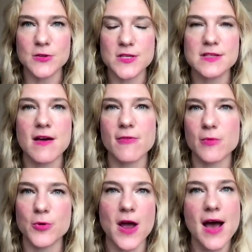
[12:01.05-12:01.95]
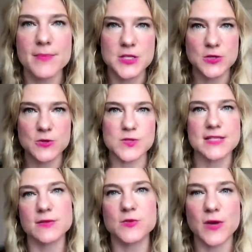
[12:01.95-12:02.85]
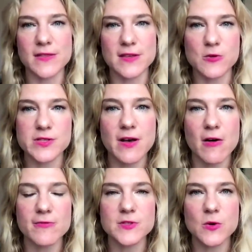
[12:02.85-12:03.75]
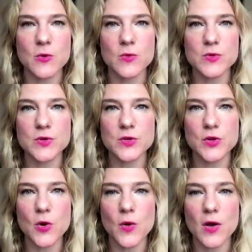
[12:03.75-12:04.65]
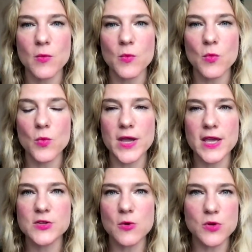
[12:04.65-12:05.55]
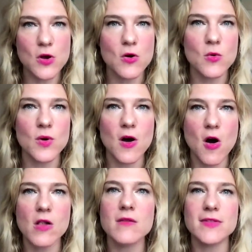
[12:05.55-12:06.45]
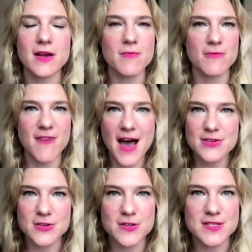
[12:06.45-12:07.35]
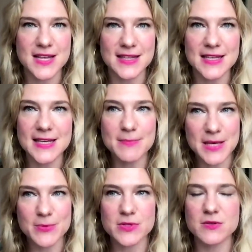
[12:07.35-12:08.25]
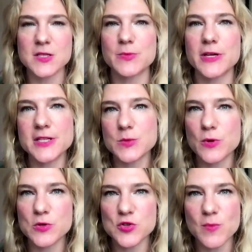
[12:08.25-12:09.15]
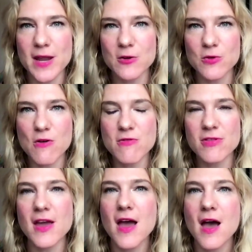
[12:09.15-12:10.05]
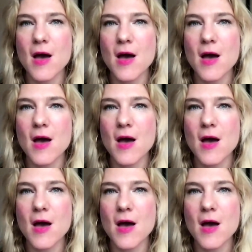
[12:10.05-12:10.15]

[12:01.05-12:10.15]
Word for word: and you discovered perhaps a new sense of strength in yourself. So you know, we don't know all of the factors that lead people to experience post traumatic growth.